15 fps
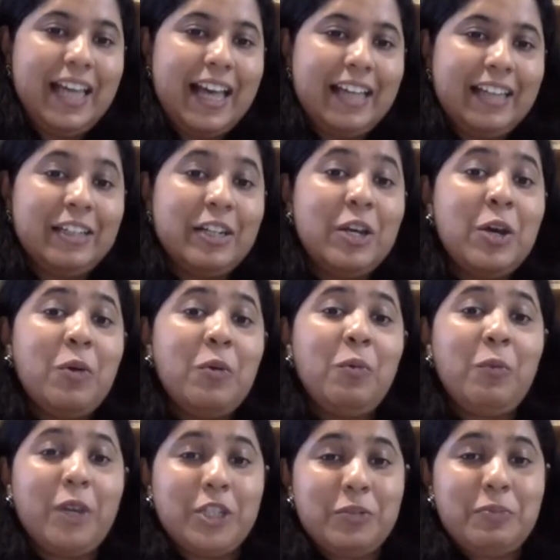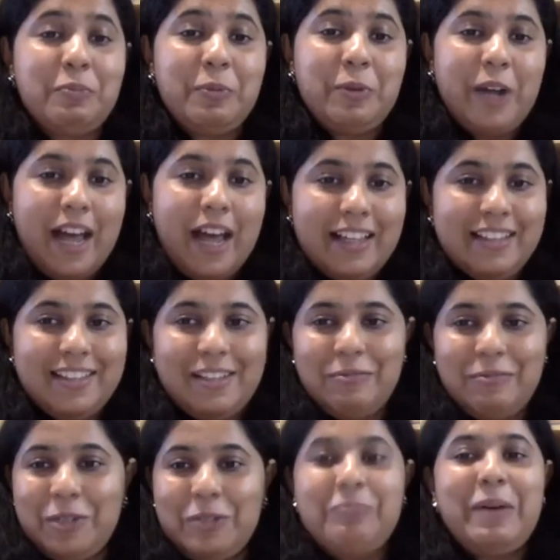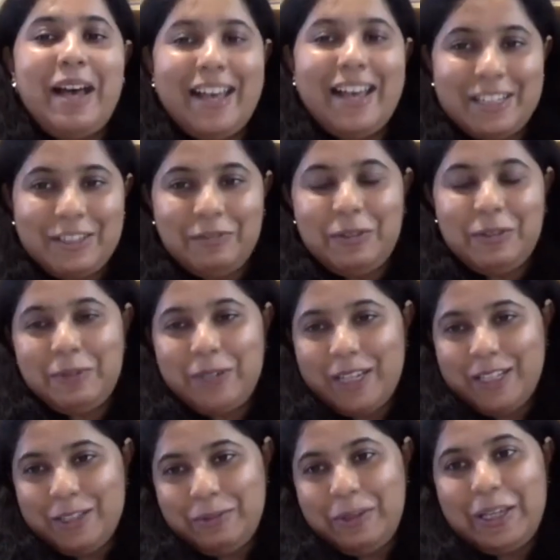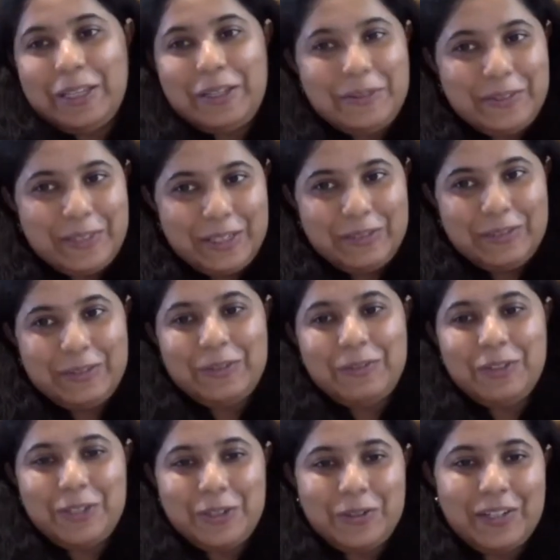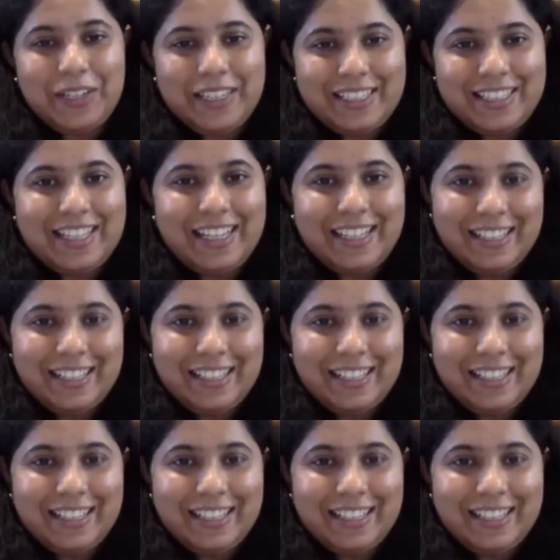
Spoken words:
And which brands and which bags of the brands are we using to sort of showcase that?